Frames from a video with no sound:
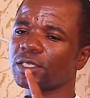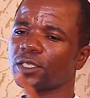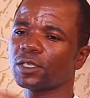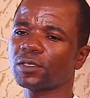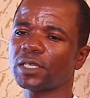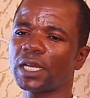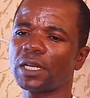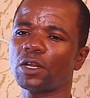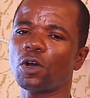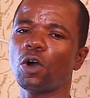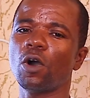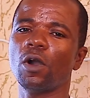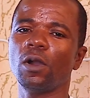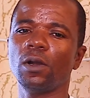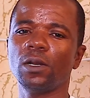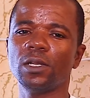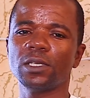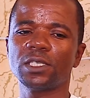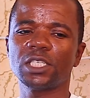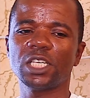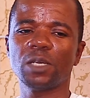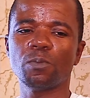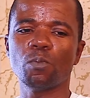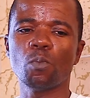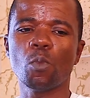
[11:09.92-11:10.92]
such an
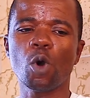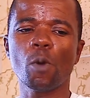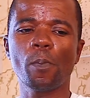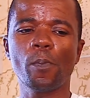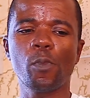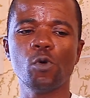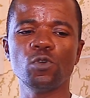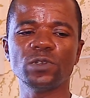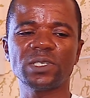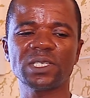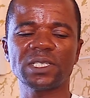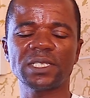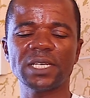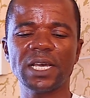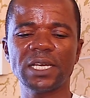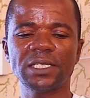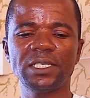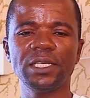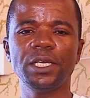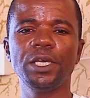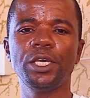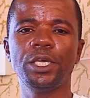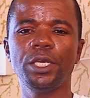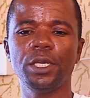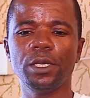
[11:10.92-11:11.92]
organism must possess
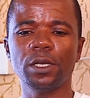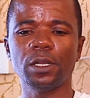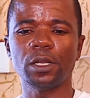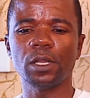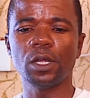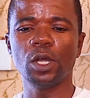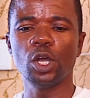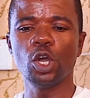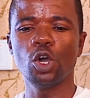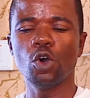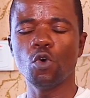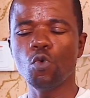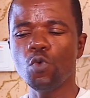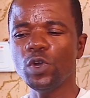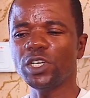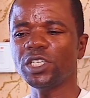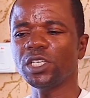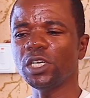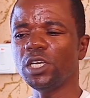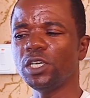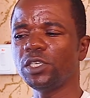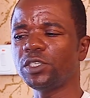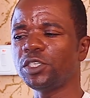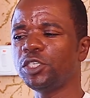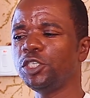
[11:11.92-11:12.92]
gill, which
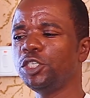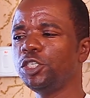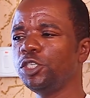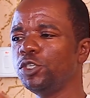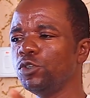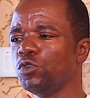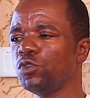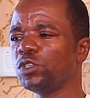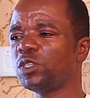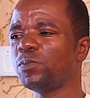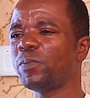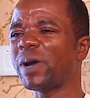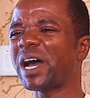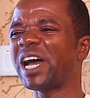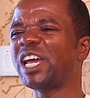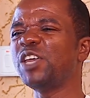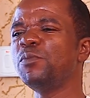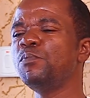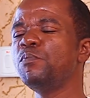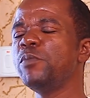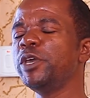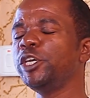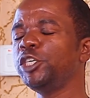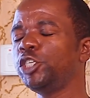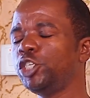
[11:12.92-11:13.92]
is used by
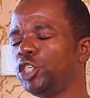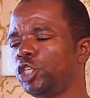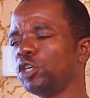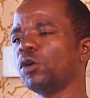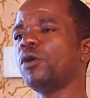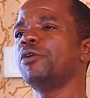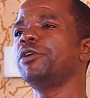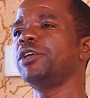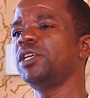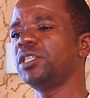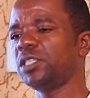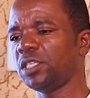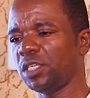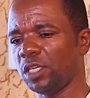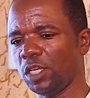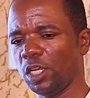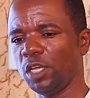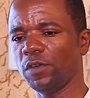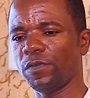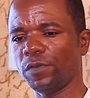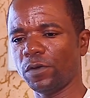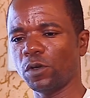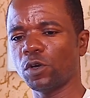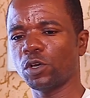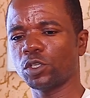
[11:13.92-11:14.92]
majority,
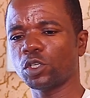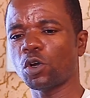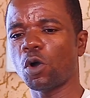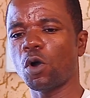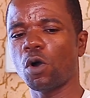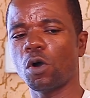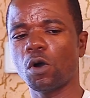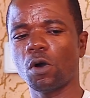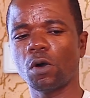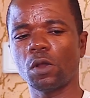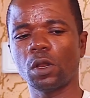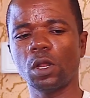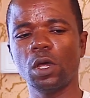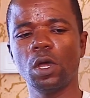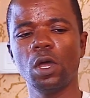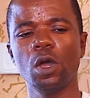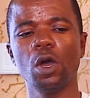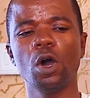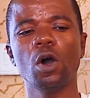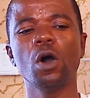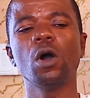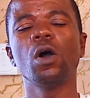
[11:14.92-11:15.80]
if not all